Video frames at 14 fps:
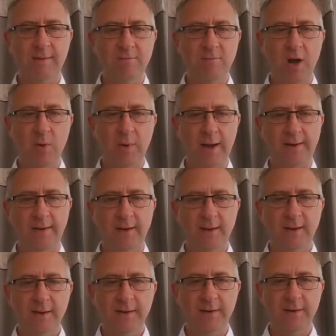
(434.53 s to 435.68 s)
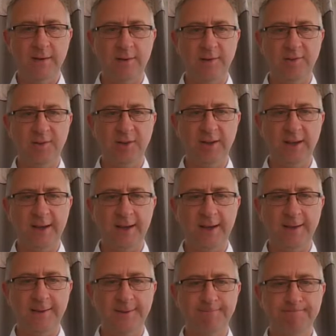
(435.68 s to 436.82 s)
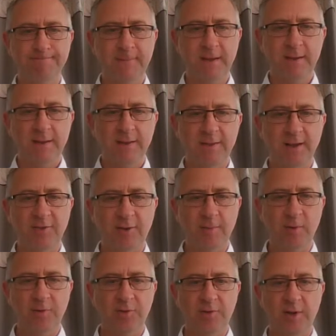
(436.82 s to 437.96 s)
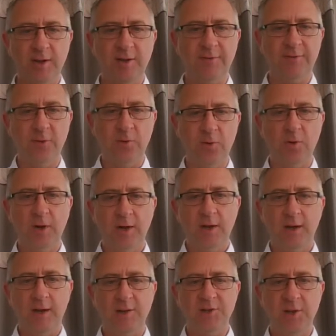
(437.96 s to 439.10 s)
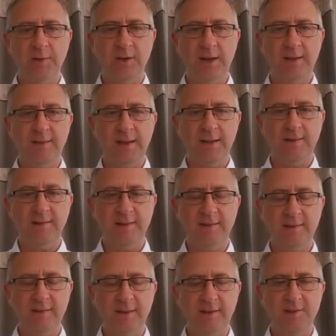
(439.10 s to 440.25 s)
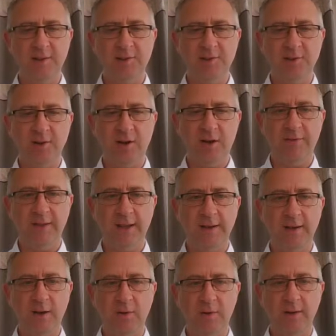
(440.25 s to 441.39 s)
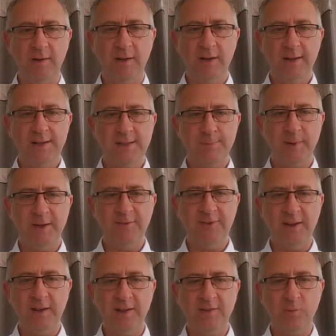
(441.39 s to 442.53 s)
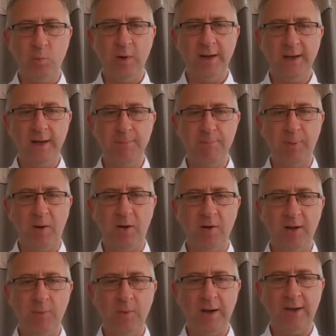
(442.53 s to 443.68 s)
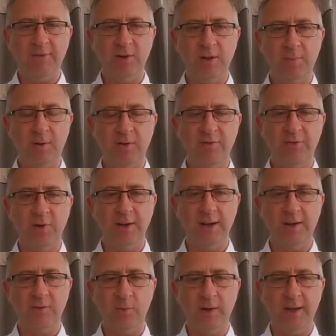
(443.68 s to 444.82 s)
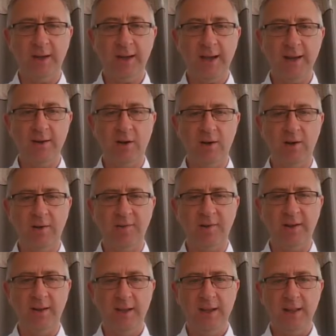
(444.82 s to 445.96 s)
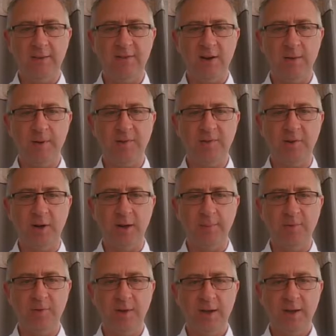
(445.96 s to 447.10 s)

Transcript: Rohan 98. Thanks very much for tuning in then to this edition of the Andy Holding Speed Figures Weekly Blog, and we'll have another blog for you next week, again highlighting the very best times